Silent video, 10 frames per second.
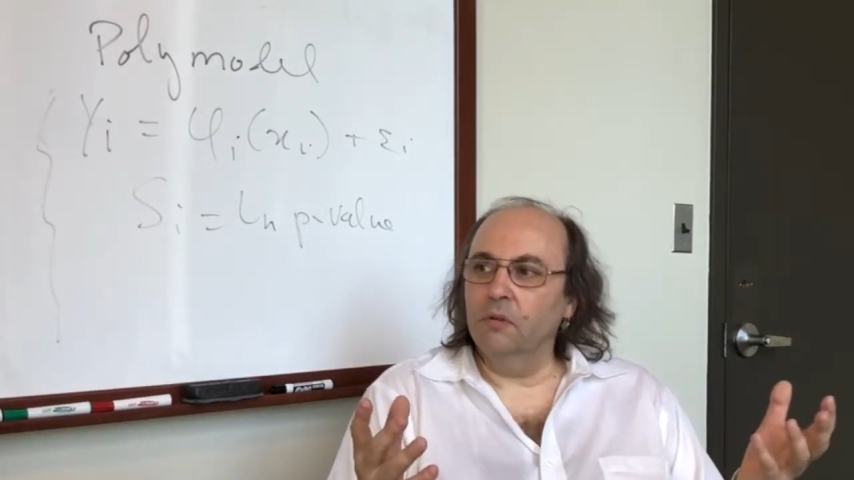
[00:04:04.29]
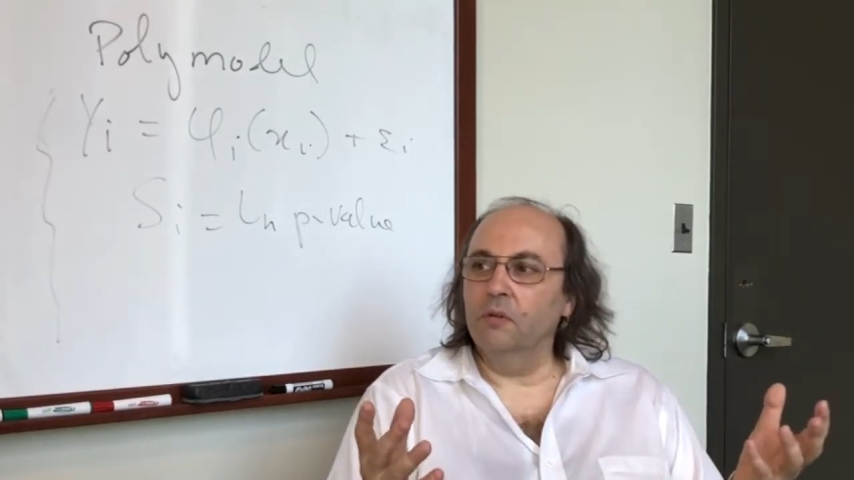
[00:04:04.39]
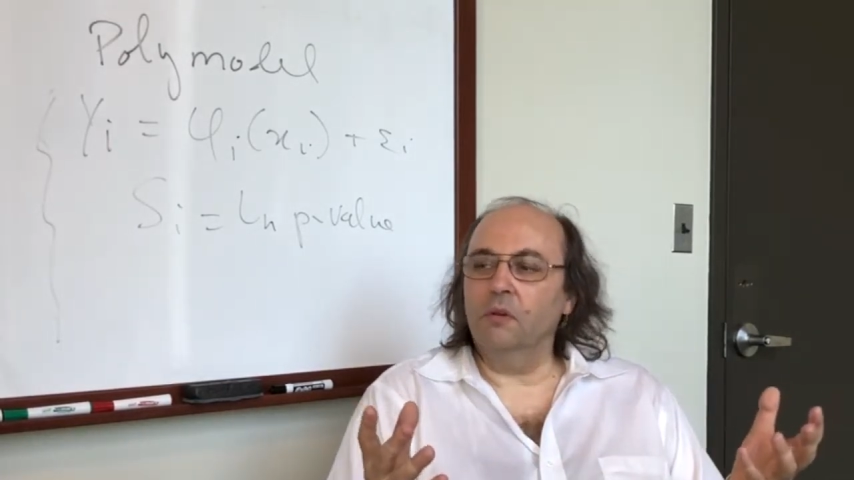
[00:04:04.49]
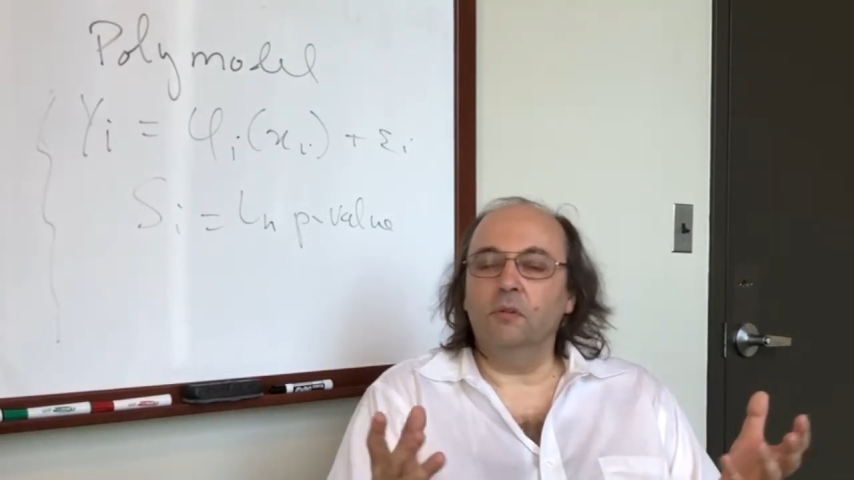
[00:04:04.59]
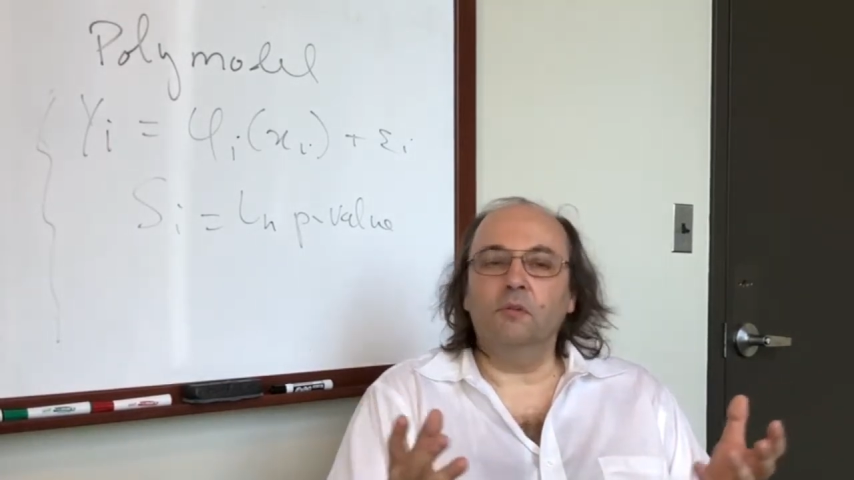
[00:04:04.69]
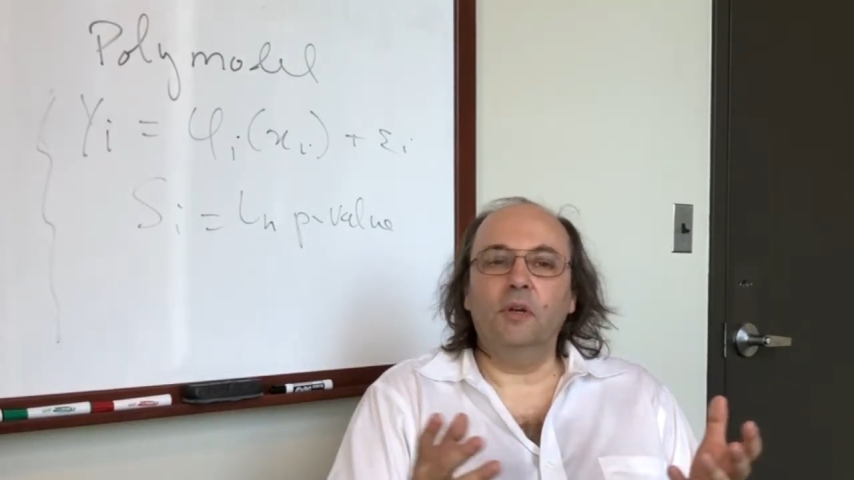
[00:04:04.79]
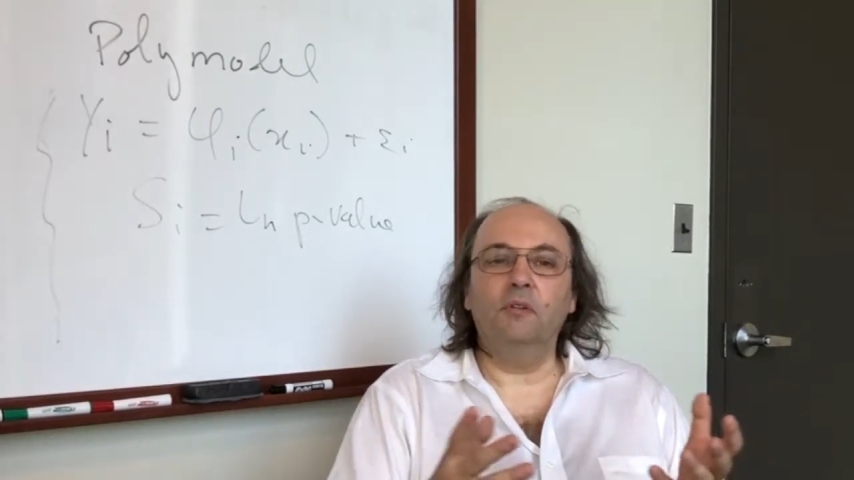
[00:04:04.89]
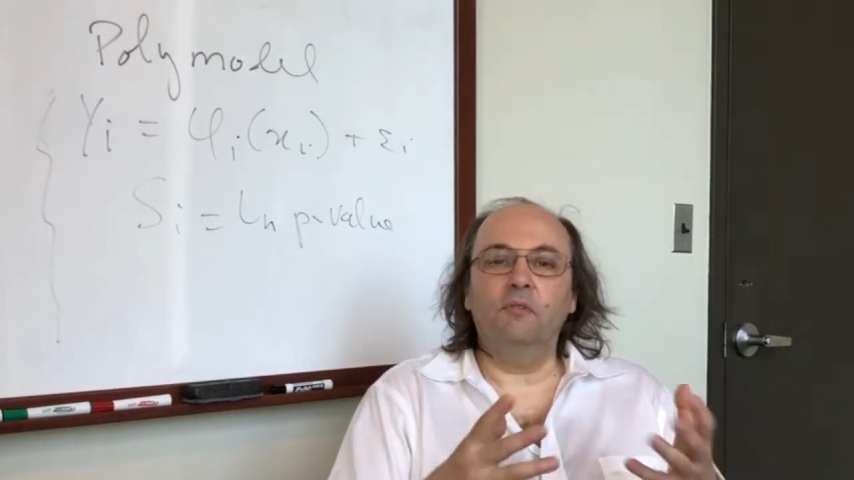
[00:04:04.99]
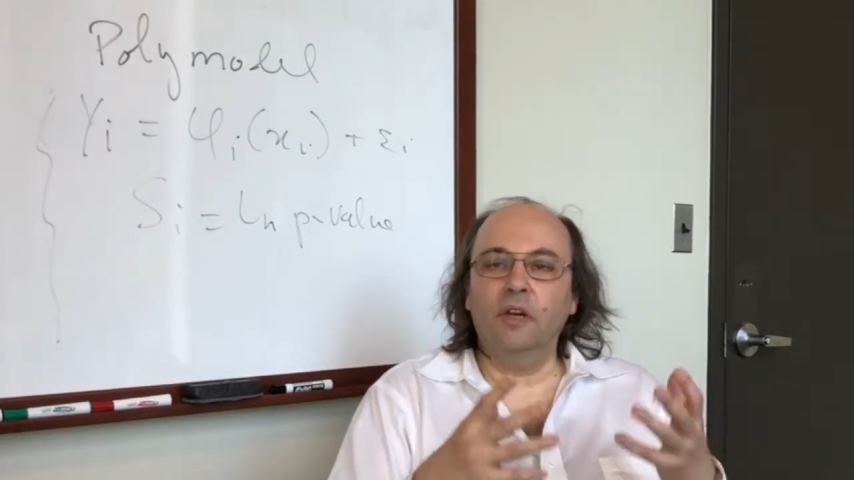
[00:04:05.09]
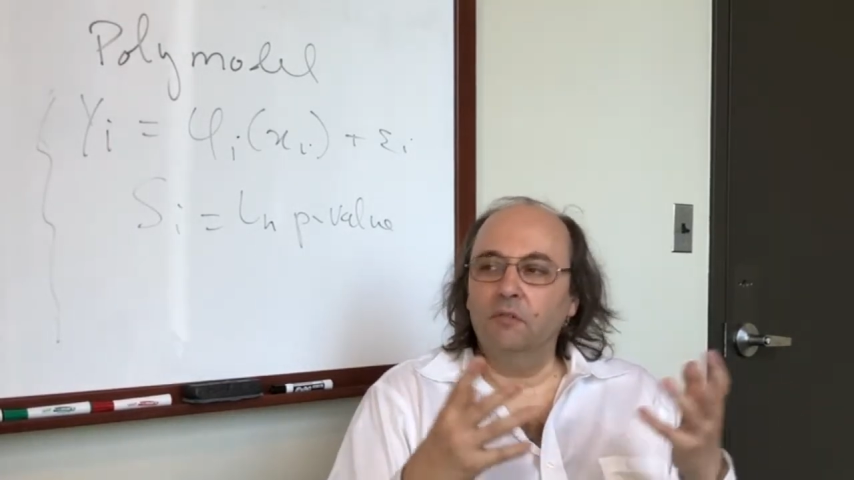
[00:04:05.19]
on the
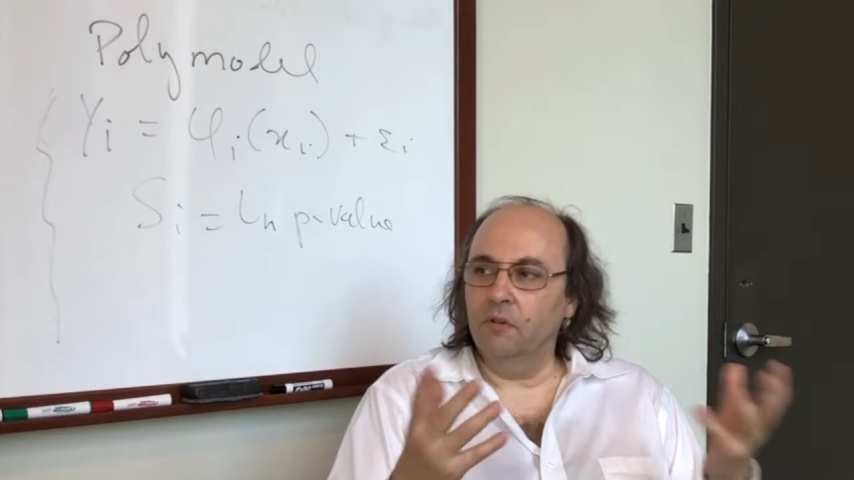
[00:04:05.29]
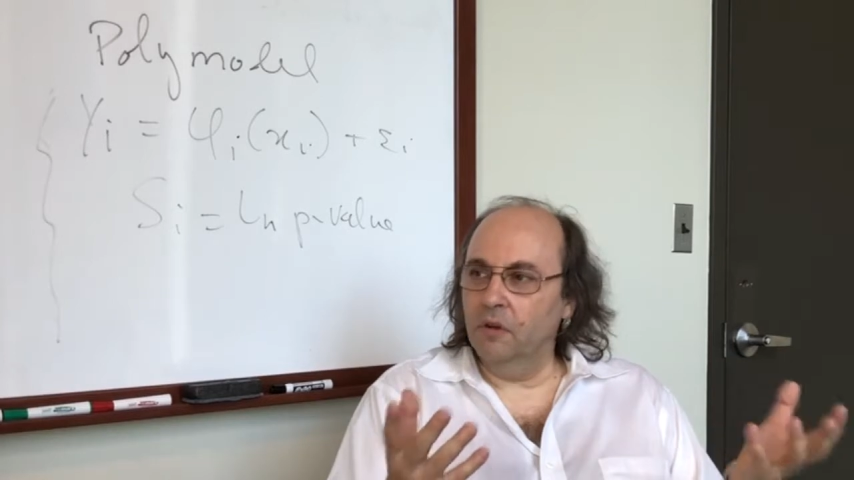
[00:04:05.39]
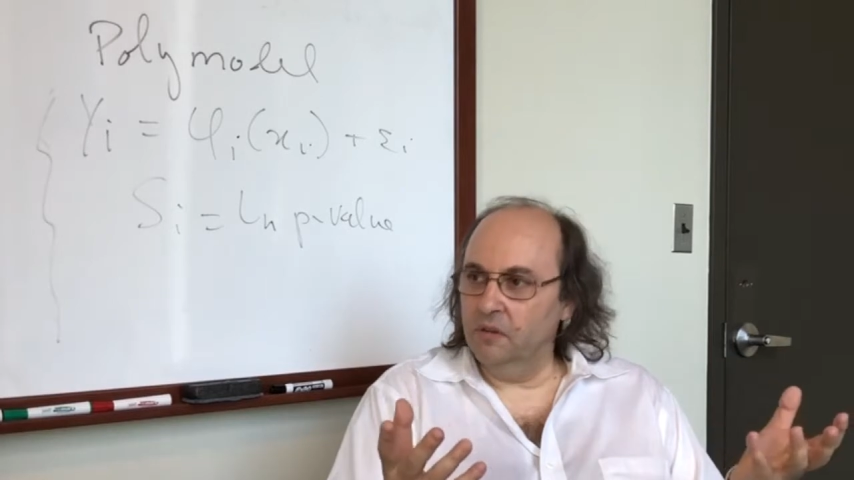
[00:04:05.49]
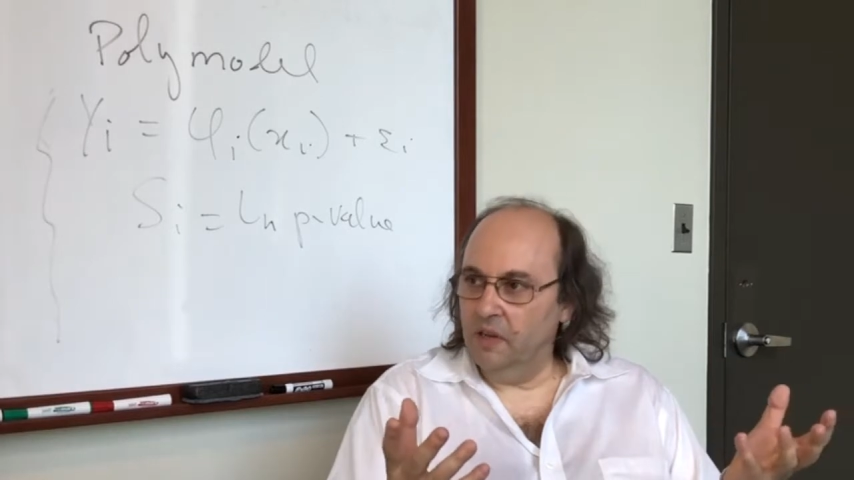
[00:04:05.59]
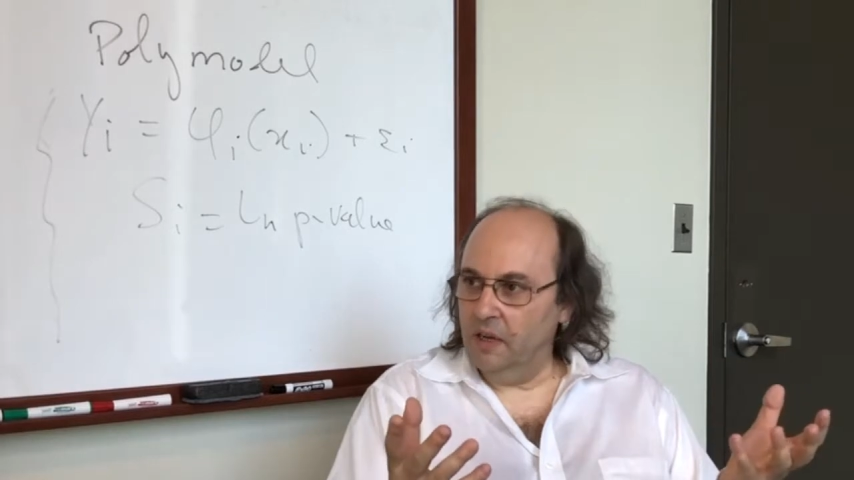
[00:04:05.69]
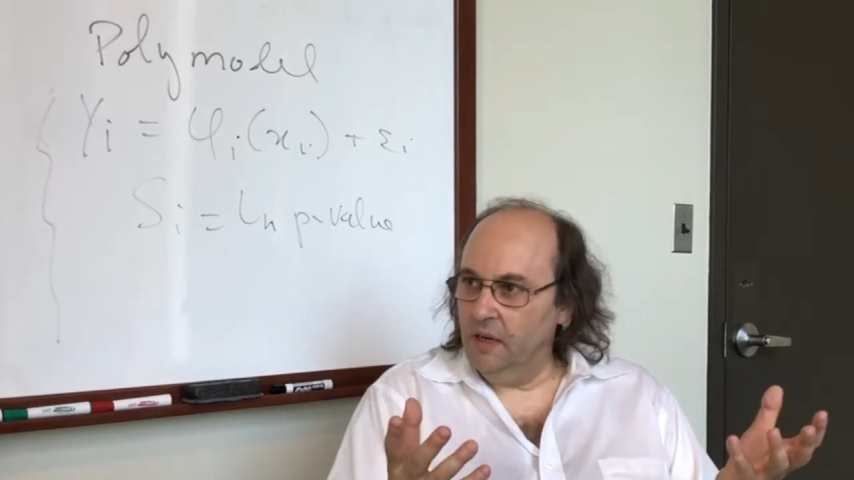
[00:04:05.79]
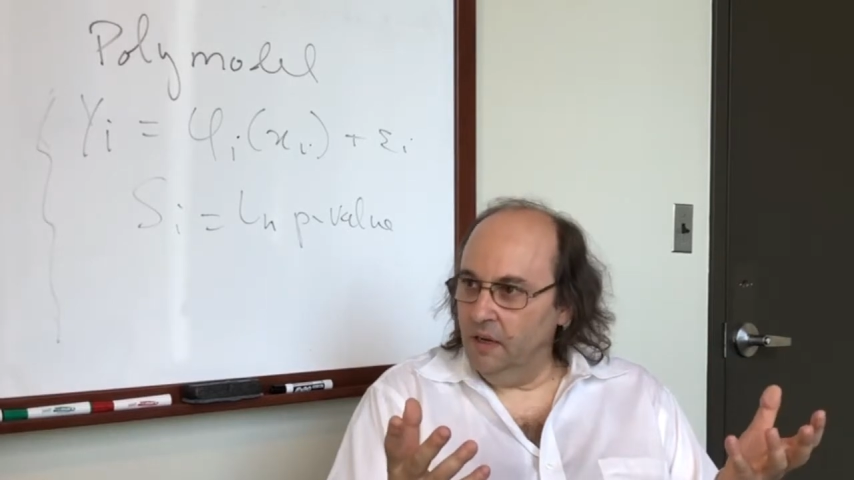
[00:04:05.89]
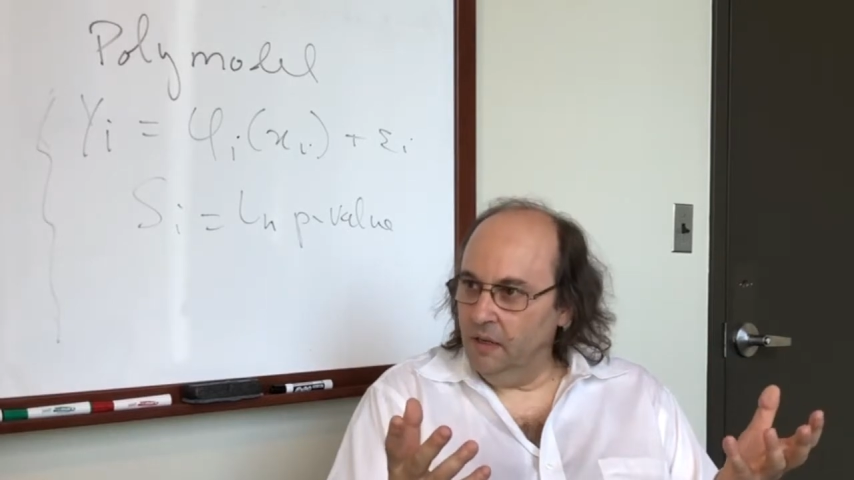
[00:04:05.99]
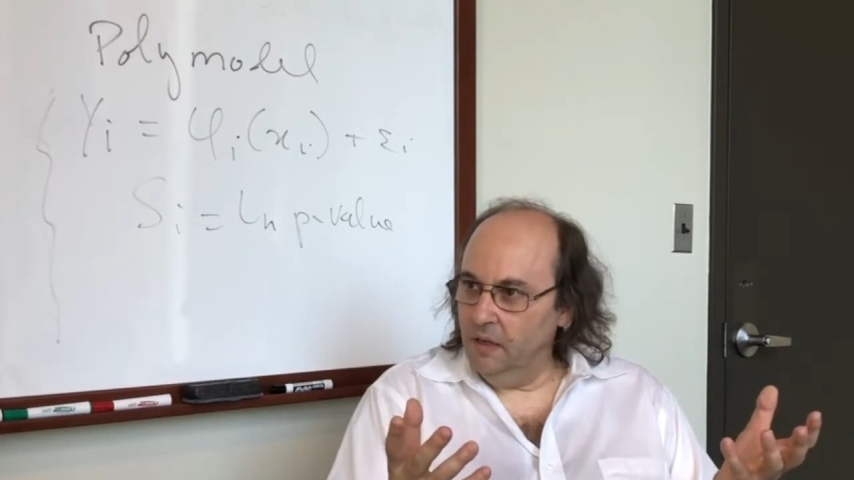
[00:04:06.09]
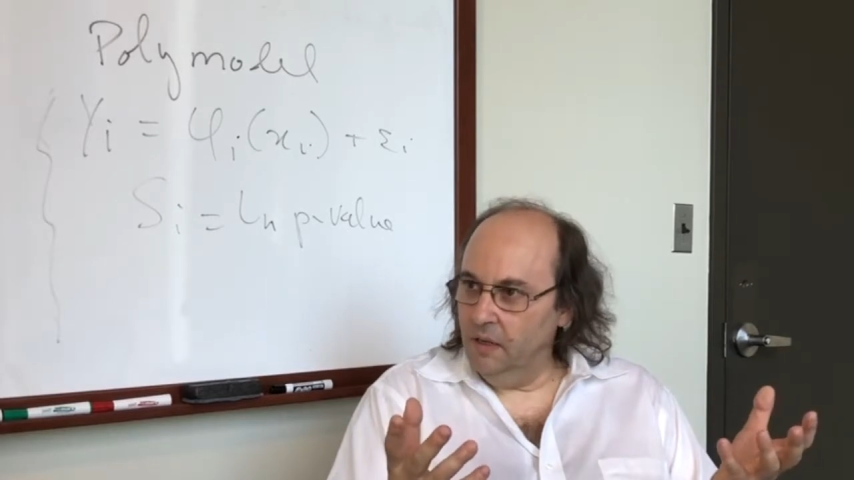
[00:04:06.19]
contrary, very volatile.